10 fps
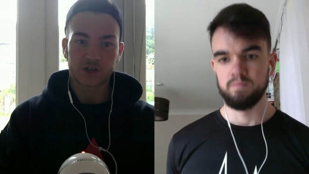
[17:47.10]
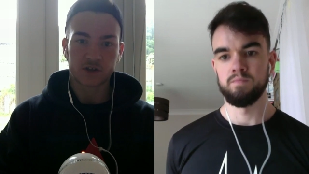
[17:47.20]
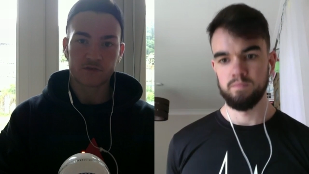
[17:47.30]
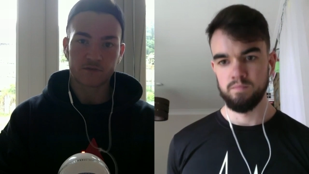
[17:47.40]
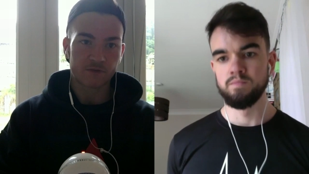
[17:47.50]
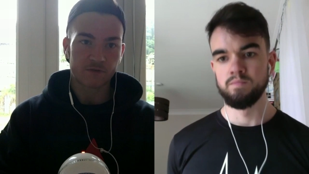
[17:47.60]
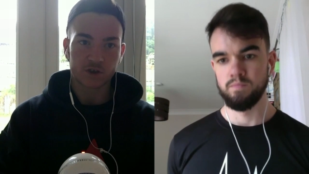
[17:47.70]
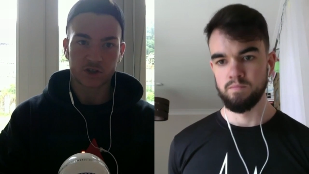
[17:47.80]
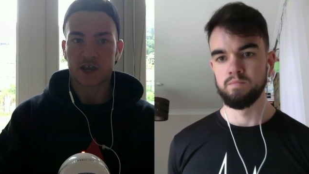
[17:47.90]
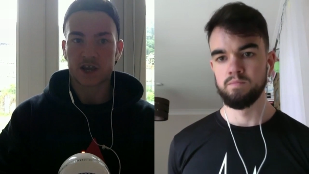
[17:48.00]
Speaker 1: so if
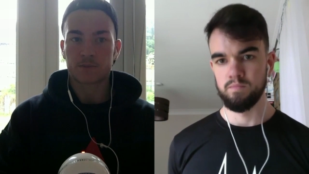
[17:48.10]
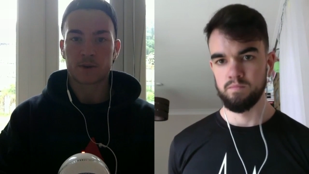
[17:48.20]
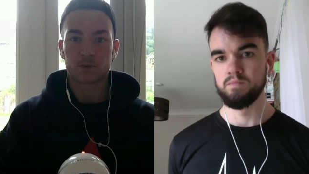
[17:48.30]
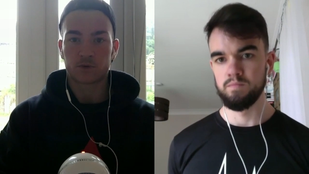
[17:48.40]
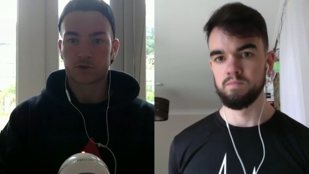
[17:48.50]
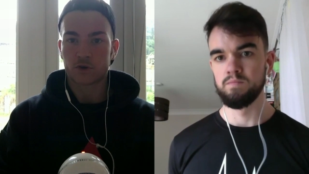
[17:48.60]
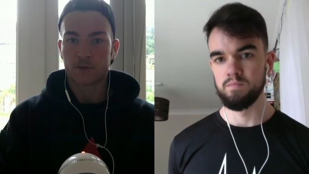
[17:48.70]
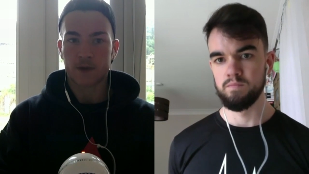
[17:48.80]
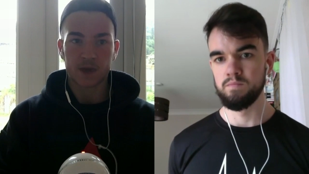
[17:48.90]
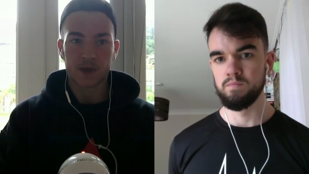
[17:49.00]
if you could take people
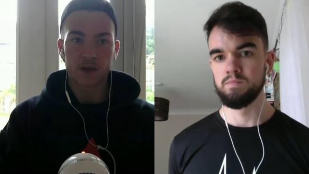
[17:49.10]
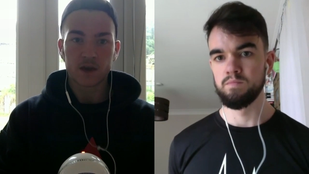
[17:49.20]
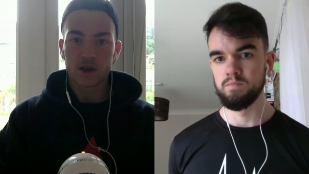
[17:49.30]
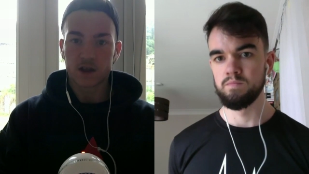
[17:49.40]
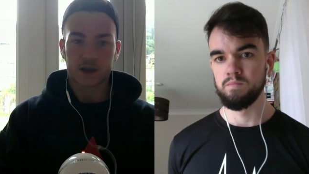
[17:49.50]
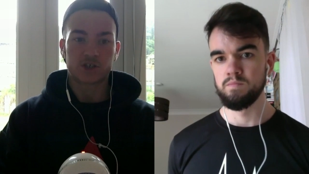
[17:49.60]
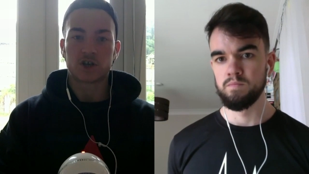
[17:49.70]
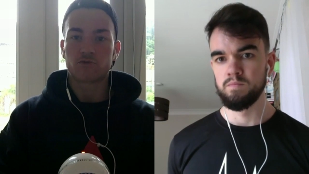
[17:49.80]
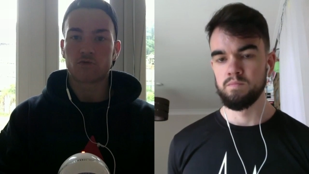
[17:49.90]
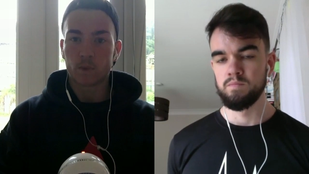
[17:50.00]
through maybe like a
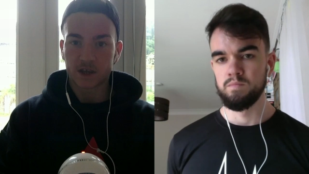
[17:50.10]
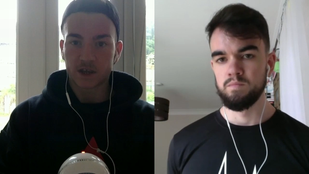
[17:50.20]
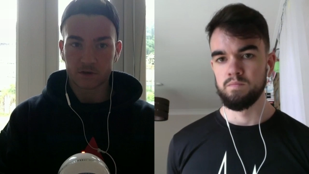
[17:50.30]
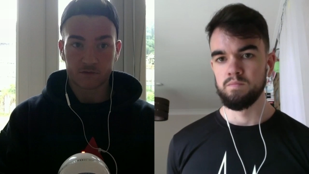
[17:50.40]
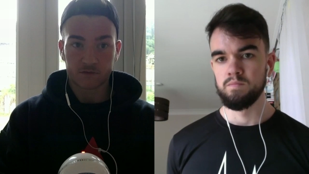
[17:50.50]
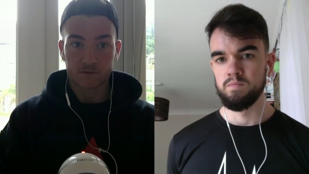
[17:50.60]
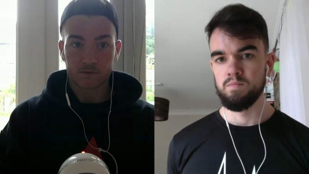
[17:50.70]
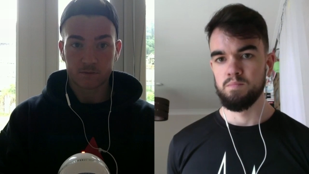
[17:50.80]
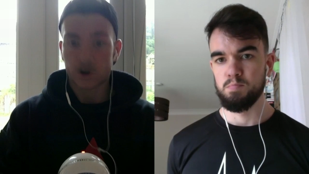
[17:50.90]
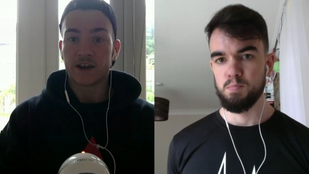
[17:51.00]
general week of
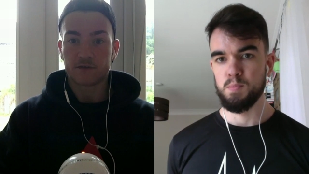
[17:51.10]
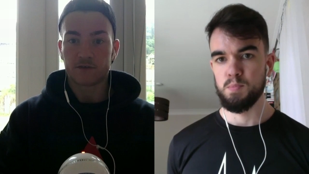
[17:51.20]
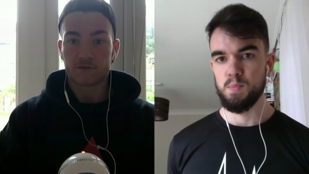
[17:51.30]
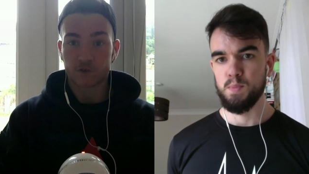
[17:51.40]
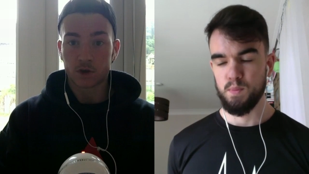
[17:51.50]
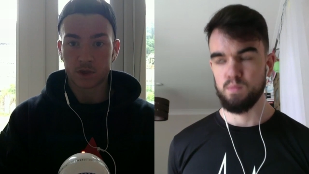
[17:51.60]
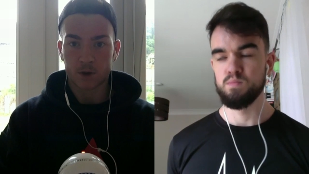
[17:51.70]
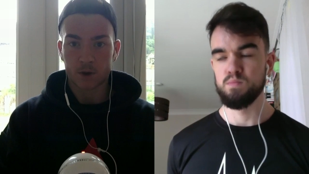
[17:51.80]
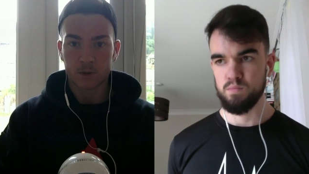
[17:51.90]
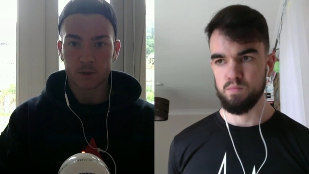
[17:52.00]
training for you
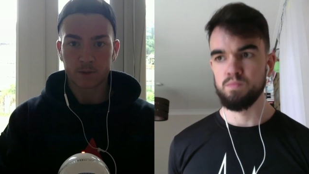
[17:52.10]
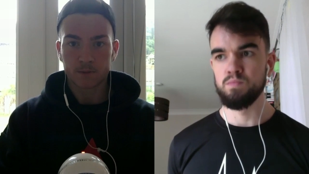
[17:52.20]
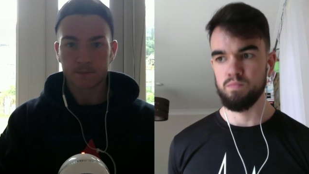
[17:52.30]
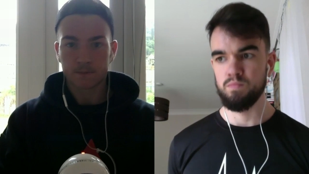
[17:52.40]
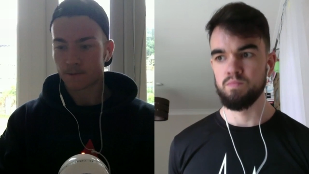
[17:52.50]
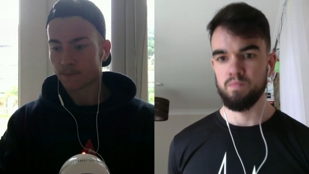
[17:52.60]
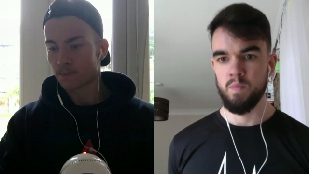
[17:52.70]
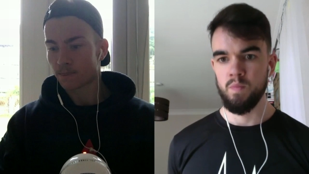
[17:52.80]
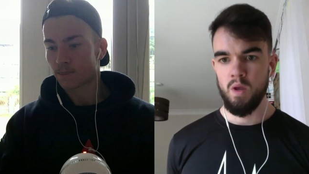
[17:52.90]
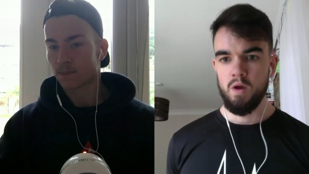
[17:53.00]
at the moment
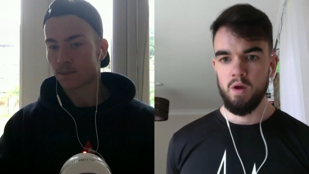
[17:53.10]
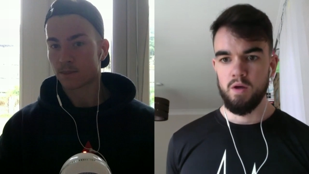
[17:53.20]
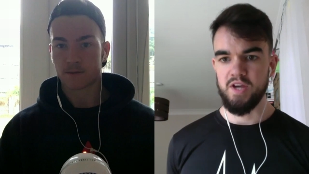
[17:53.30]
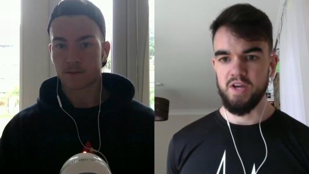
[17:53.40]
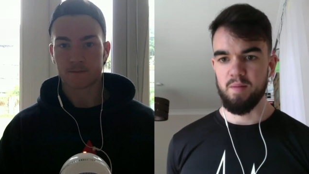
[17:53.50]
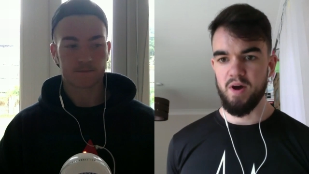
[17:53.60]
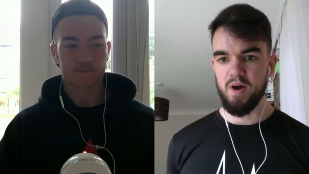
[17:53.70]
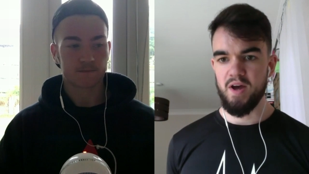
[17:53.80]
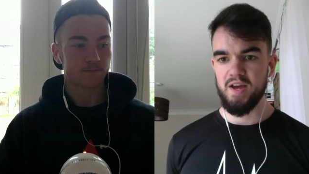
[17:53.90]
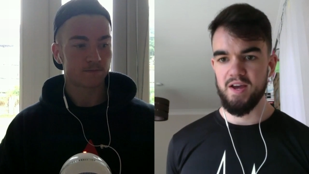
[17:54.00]
Speaker 2: so yeah
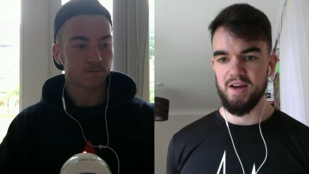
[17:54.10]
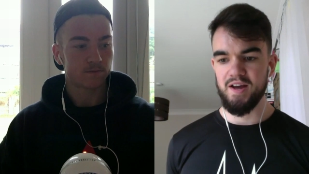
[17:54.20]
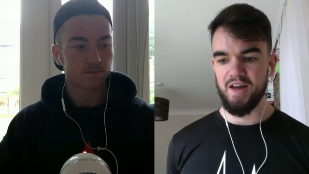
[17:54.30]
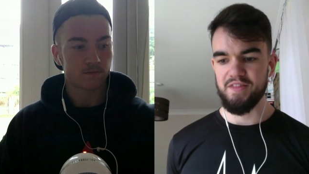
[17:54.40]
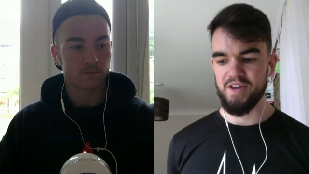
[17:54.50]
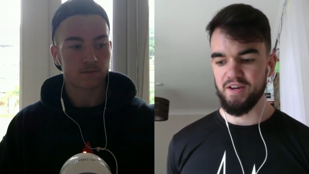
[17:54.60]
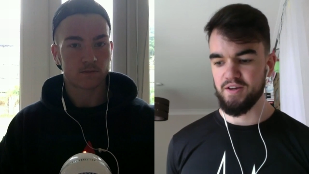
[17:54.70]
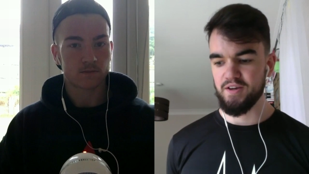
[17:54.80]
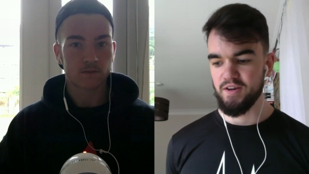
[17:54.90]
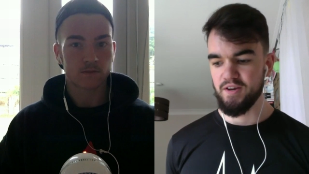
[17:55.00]
my i think
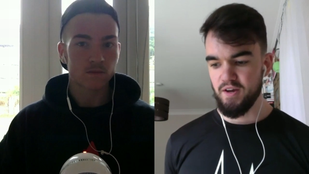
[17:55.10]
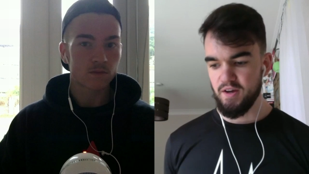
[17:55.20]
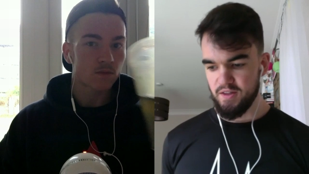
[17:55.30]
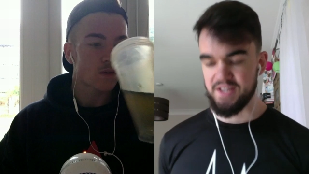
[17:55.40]
this